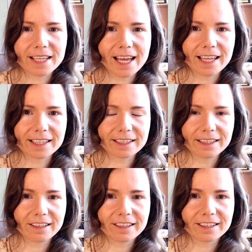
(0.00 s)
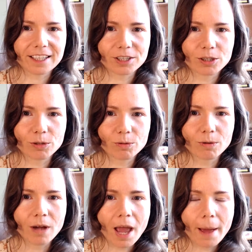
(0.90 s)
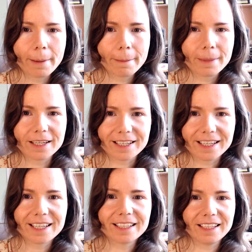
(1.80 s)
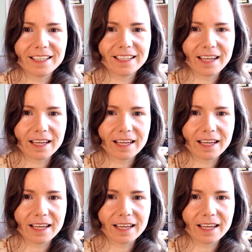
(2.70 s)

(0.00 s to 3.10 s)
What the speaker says: and that you really